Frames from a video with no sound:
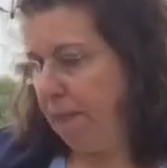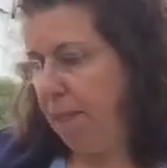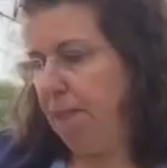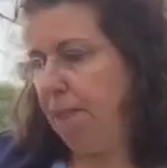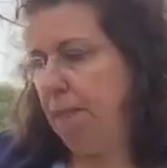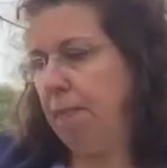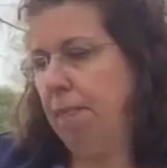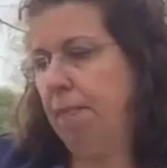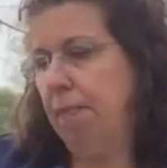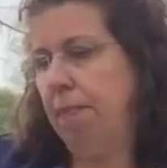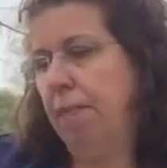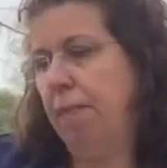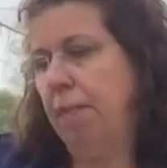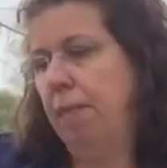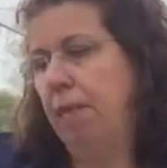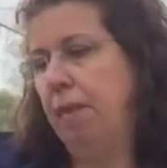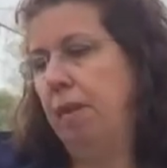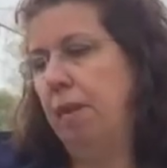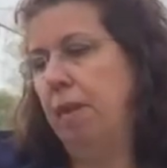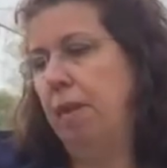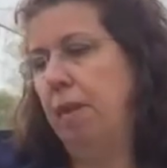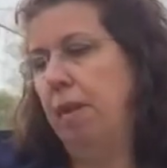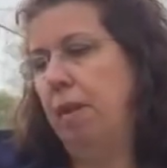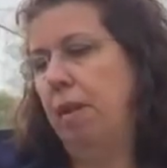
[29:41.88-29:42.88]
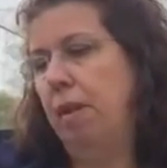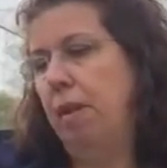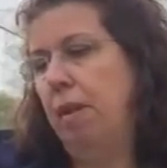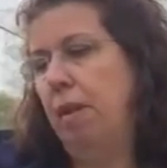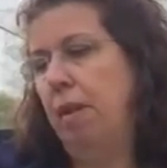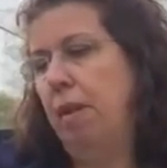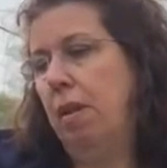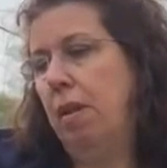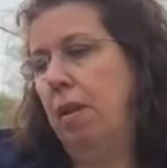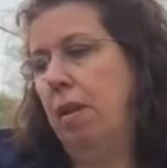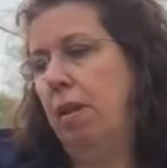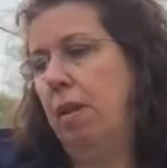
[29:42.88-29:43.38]

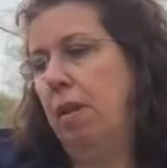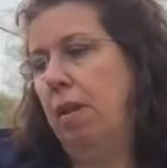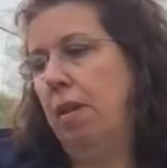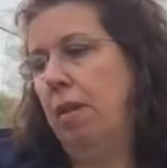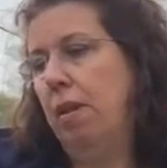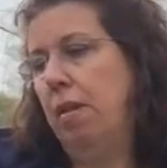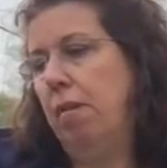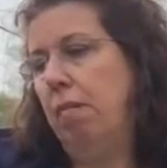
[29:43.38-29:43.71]
(silence)